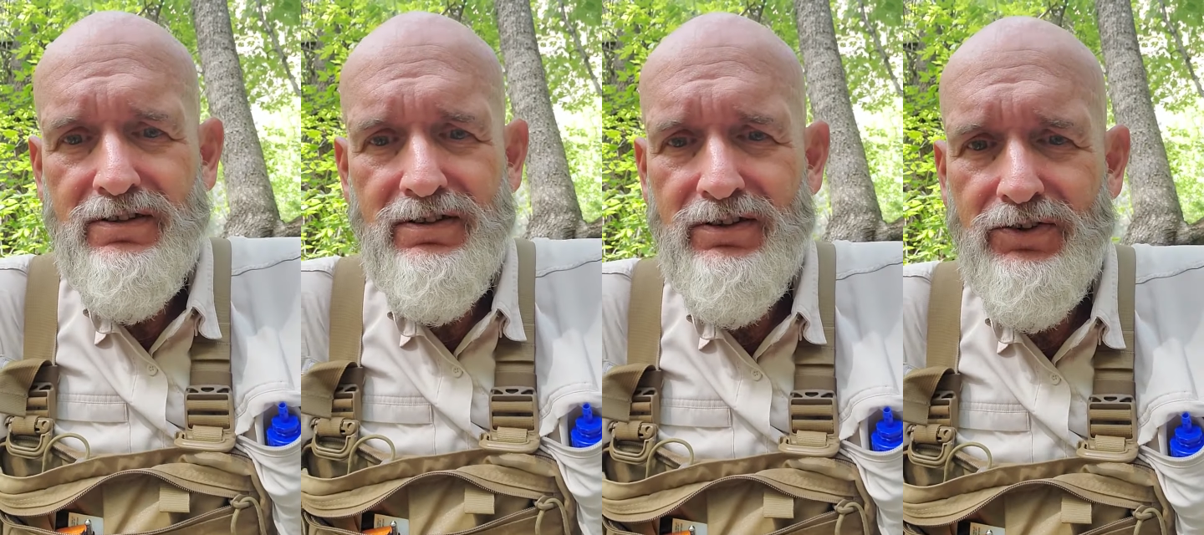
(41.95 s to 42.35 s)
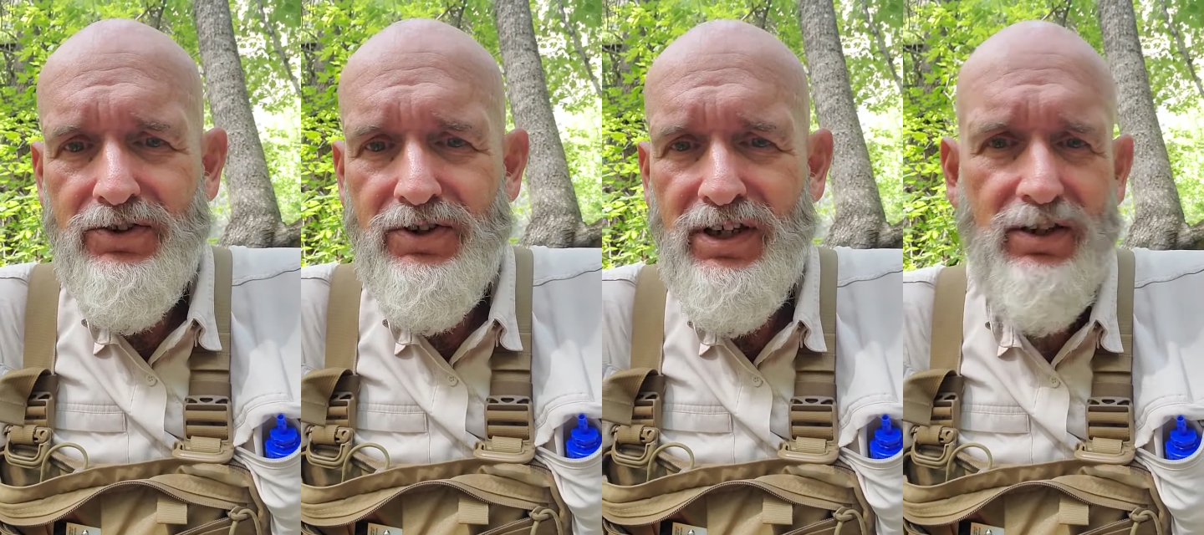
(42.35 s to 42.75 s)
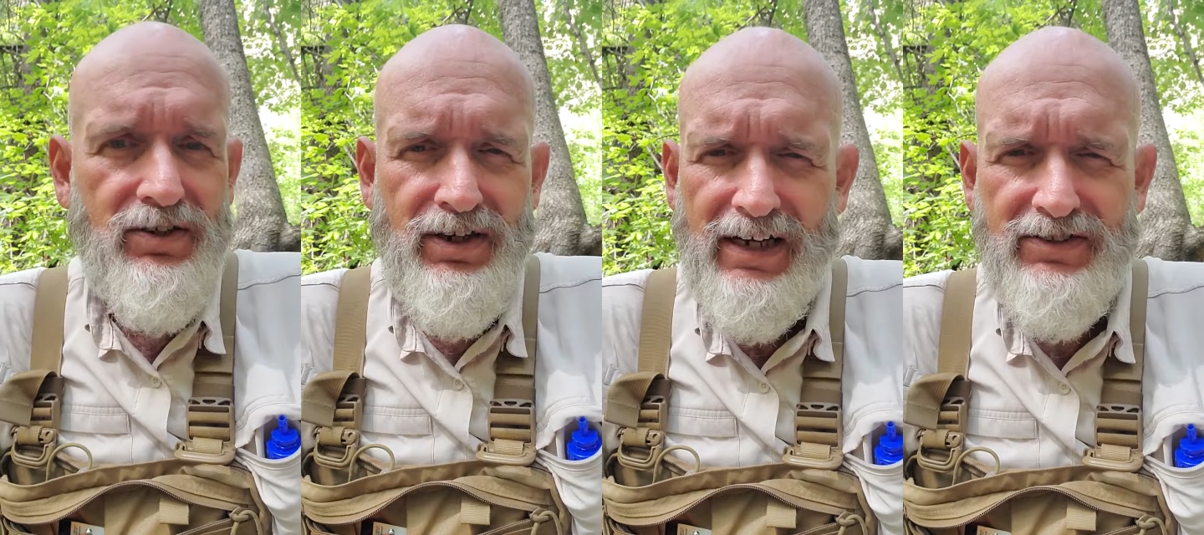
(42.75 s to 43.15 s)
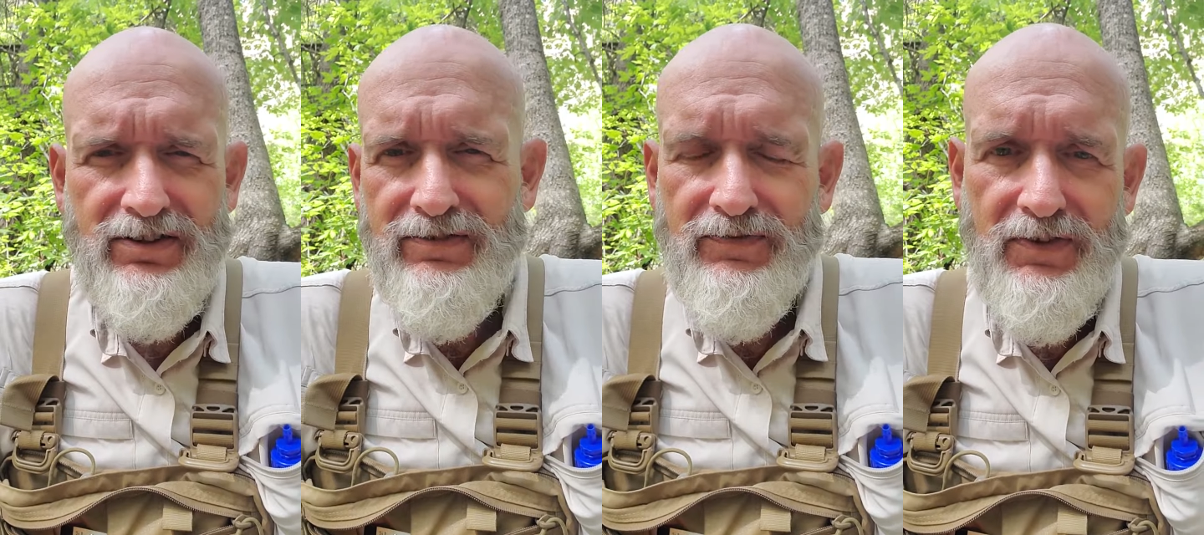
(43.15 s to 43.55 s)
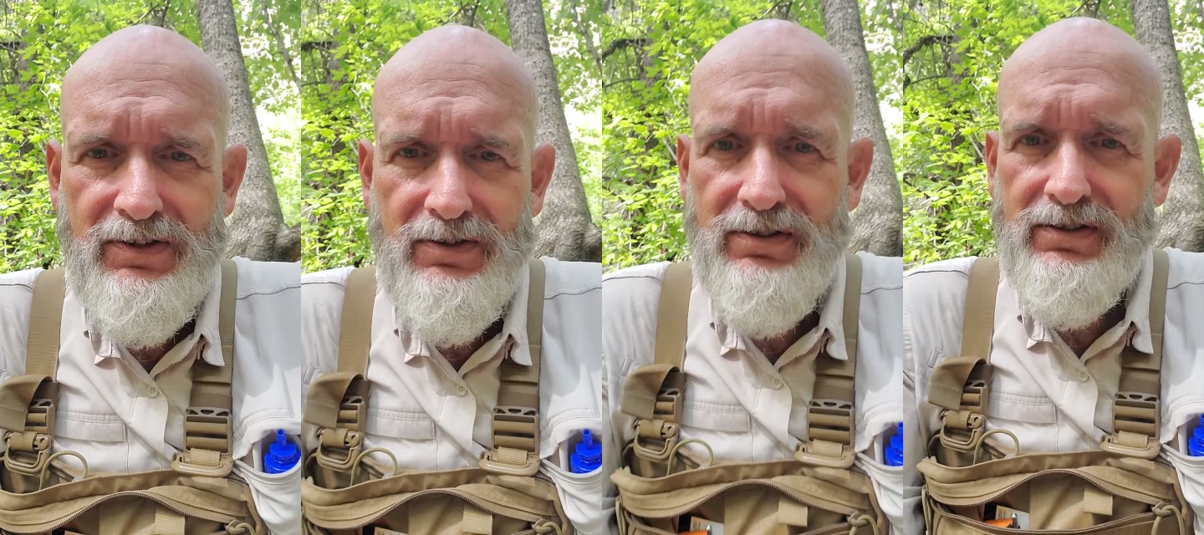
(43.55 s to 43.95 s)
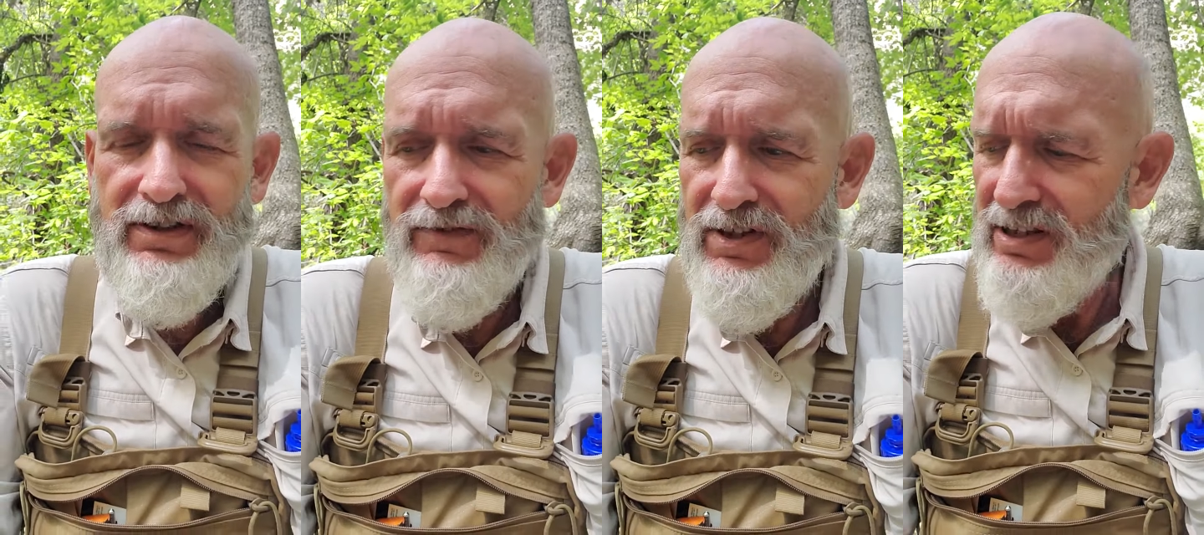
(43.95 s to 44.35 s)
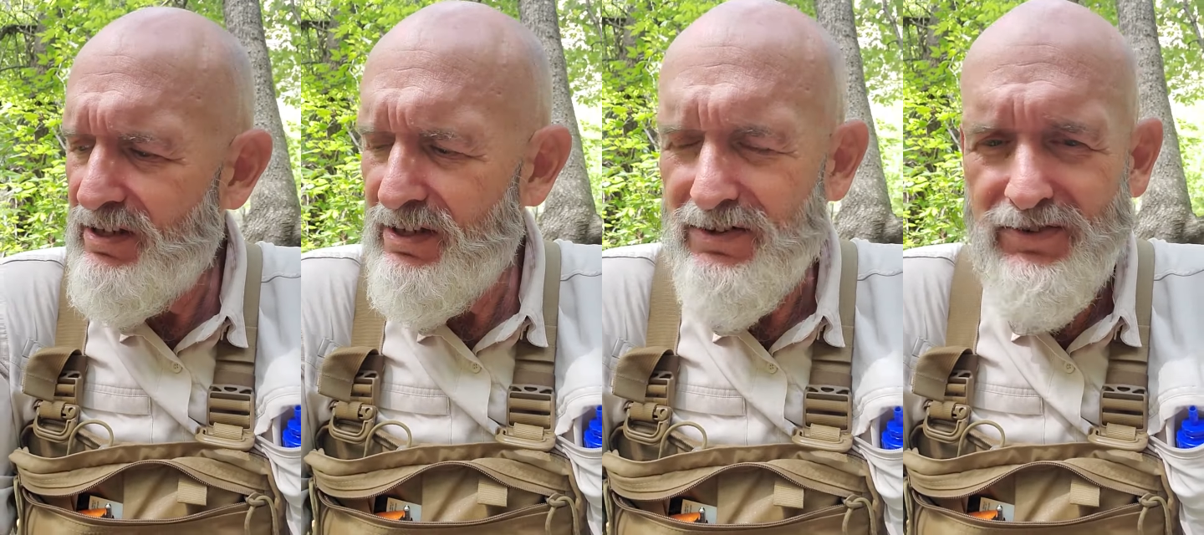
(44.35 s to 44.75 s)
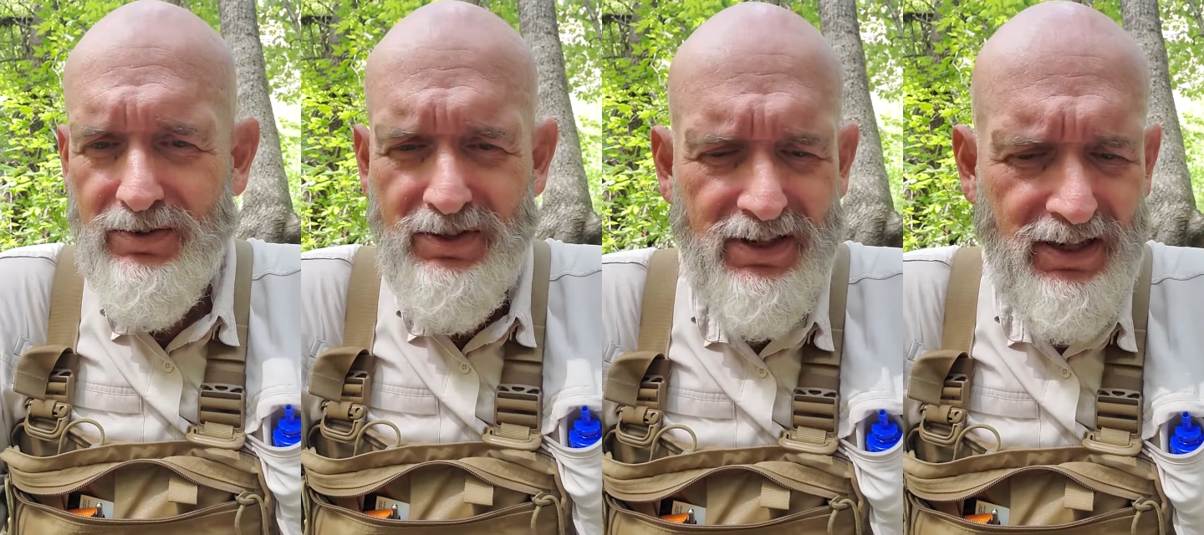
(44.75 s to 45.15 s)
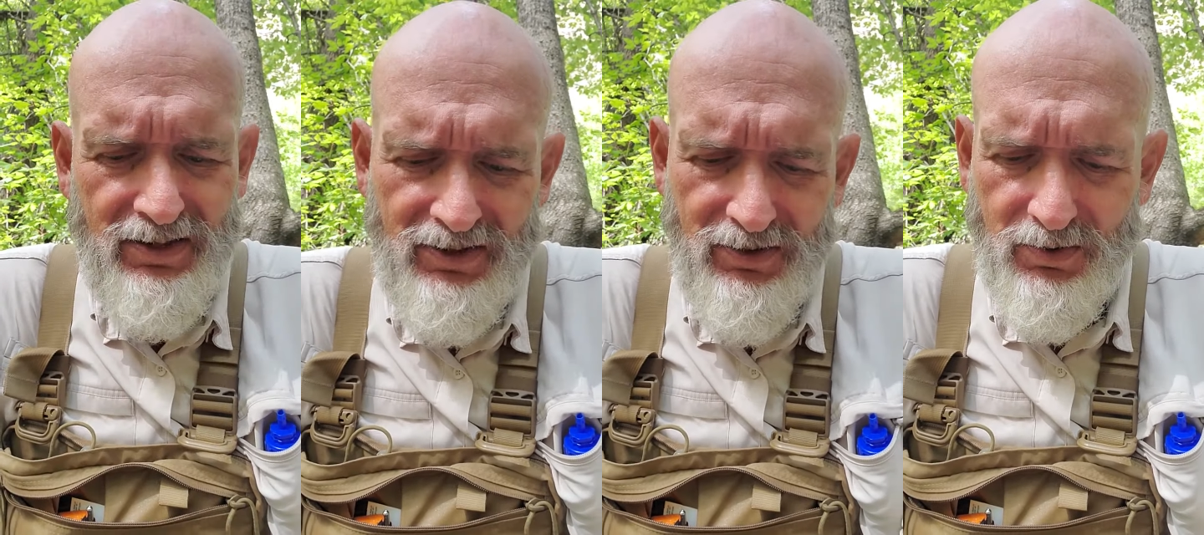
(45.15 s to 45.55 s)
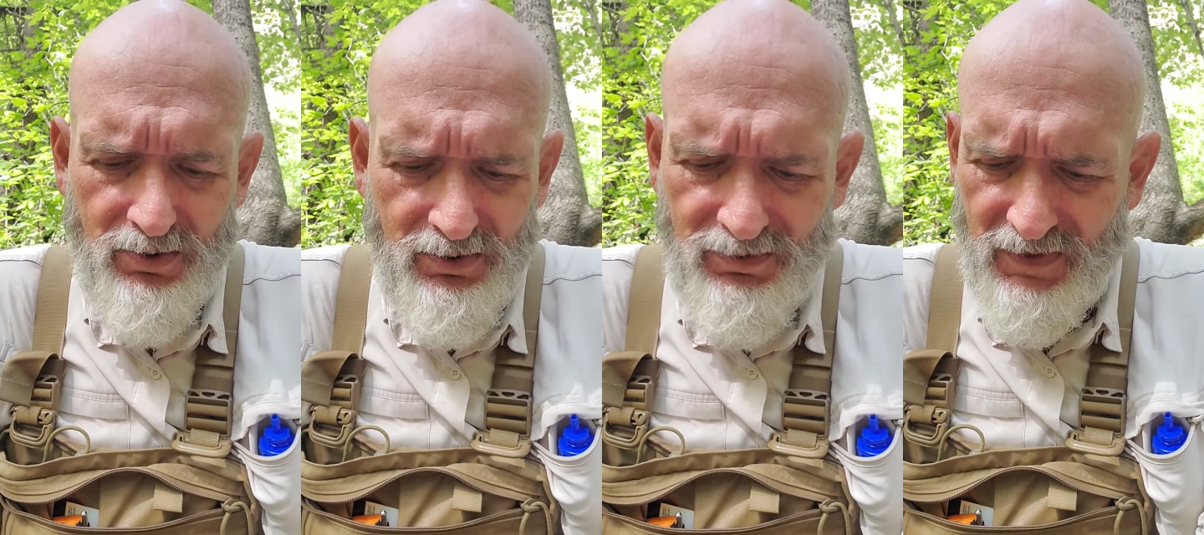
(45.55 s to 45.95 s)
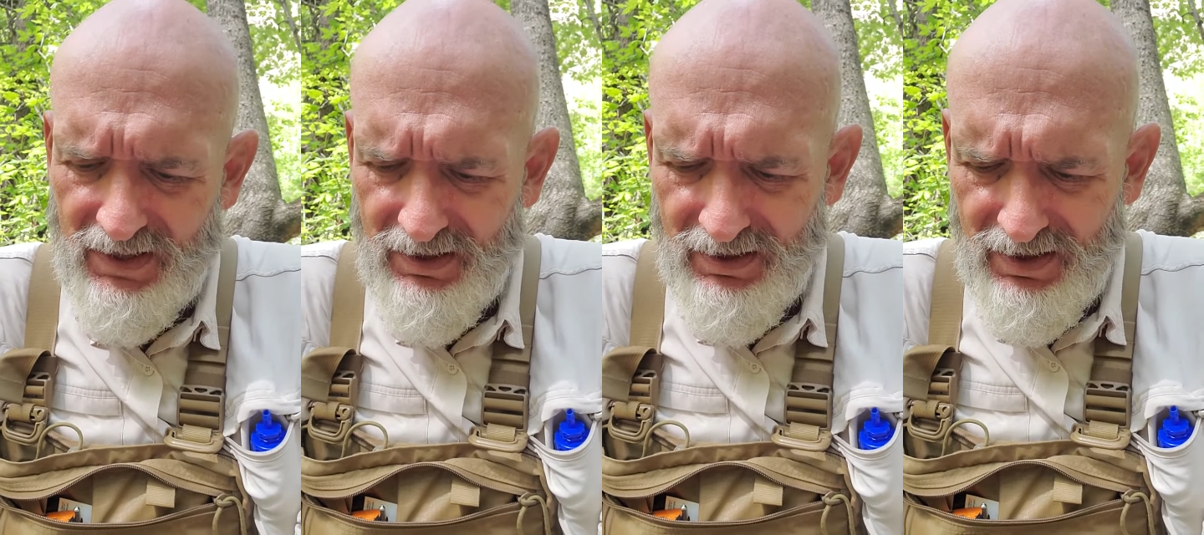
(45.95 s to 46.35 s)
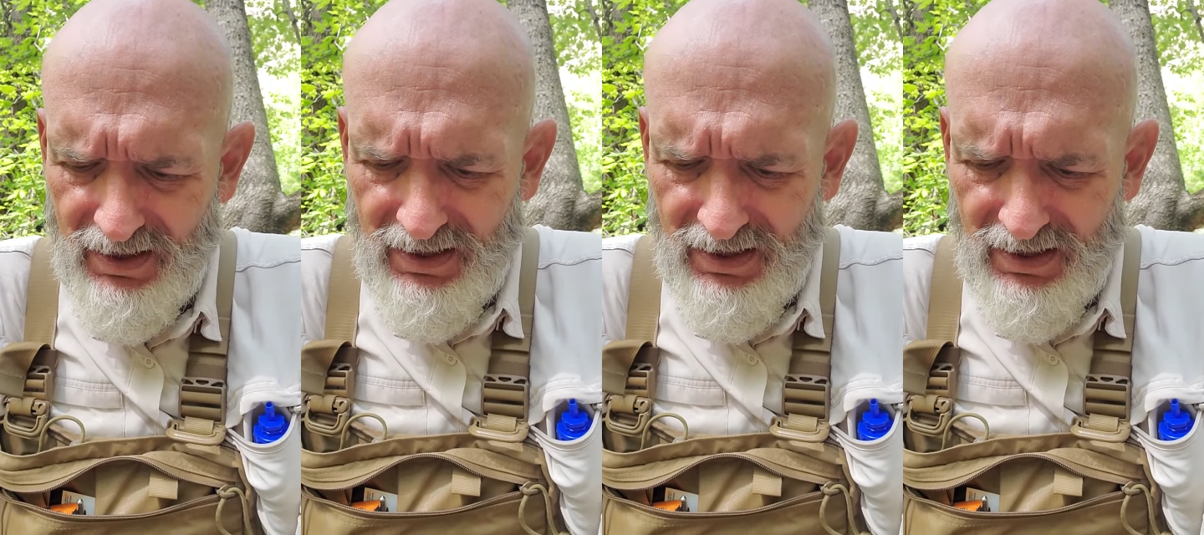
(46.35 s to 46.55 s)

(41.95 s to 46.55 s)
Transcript: you know, your gear, how it's going to feel and everything. And so you get into the groove and